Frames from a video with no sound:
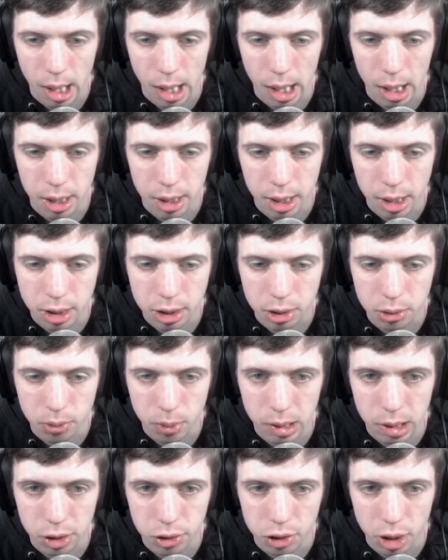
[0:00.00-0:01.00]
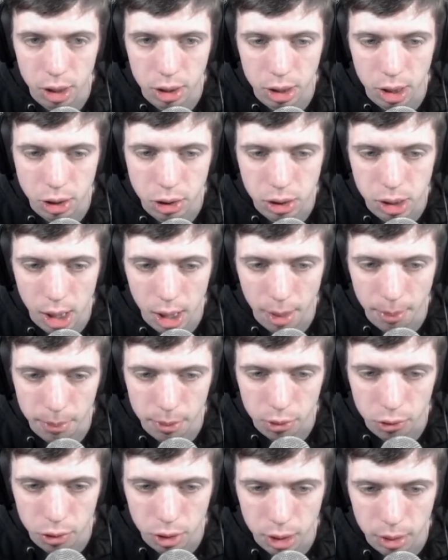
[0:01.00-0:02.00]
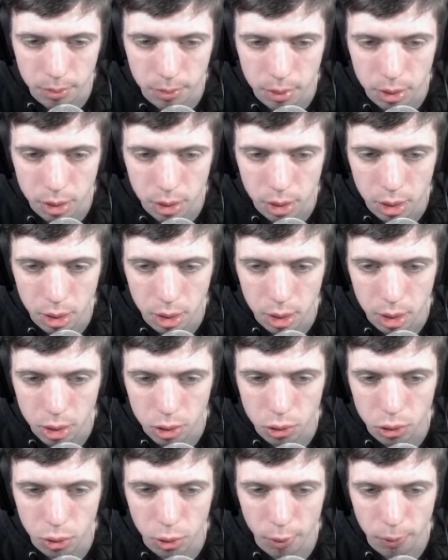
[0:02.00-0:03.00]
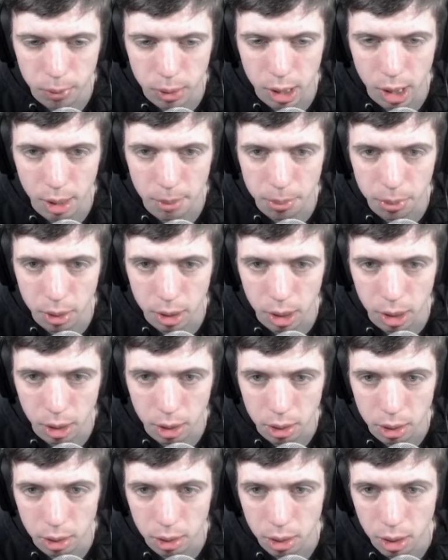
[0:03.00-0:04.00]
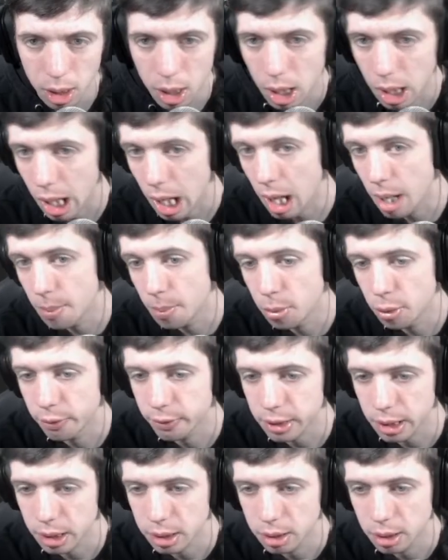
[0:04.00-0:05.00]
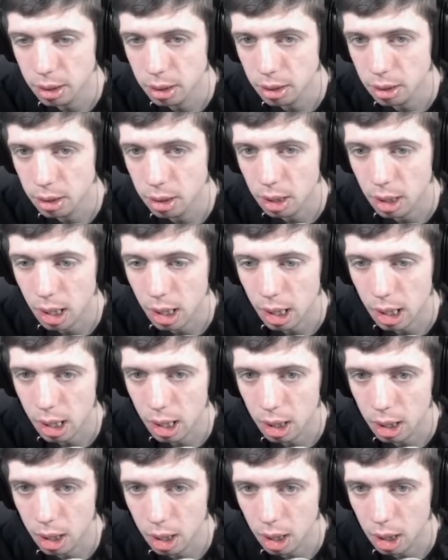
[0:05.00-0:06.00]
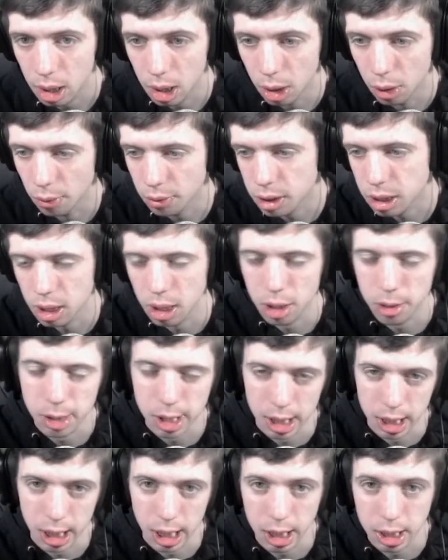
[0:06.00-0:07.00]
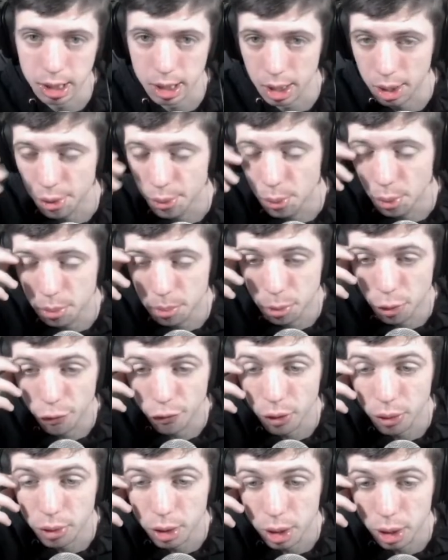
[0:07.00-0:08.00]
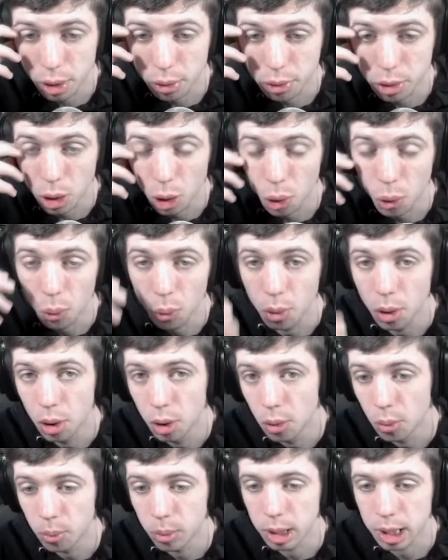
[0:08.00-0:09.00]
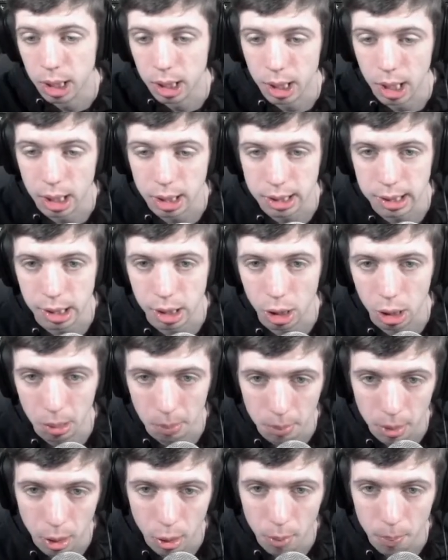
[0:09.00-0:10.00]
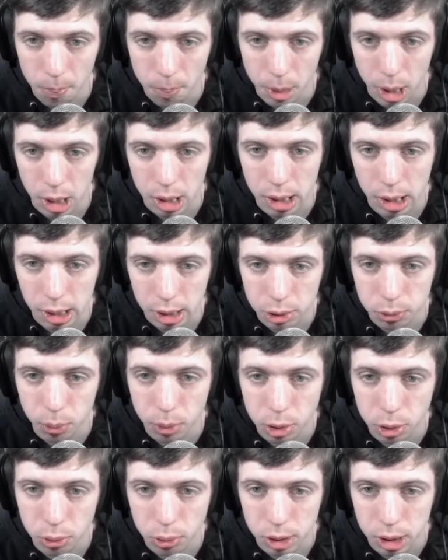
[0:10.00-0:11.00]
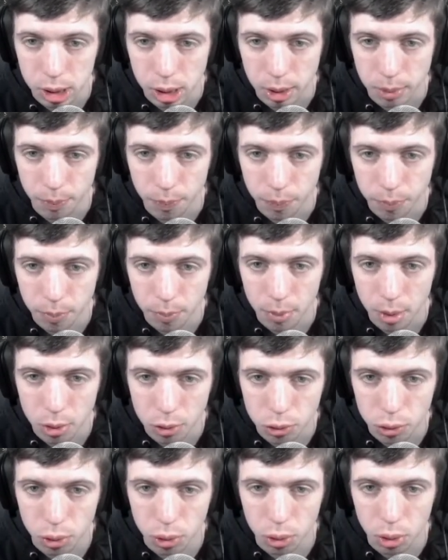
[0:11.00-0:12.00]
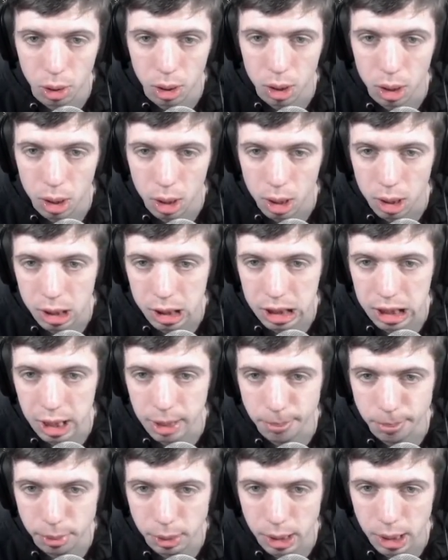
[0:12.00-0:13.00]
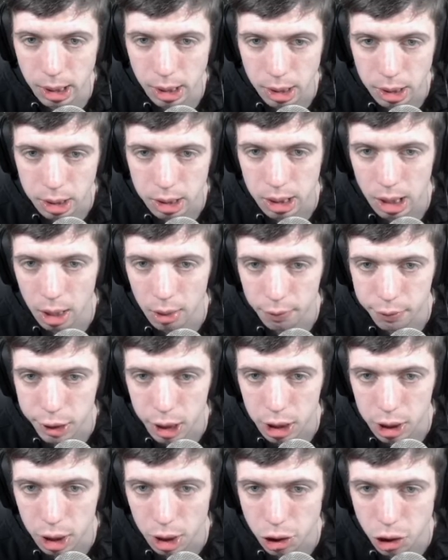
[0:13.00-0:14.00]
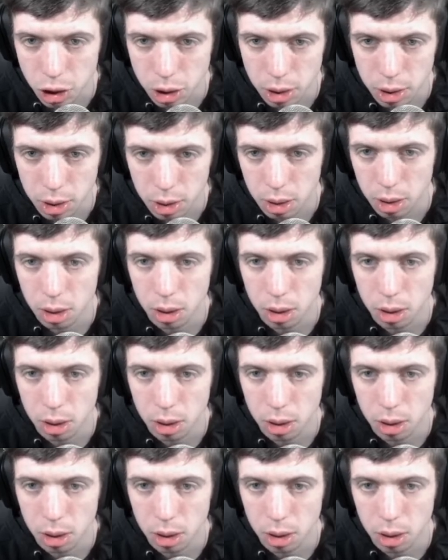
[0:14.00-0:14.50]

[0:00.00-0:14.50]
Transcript: and this is where the transition happens, right? So if we hit play, it moves in, and also at the end it won't move out now until we get that set up, but that's what you'll see. So gameplay, start of transition,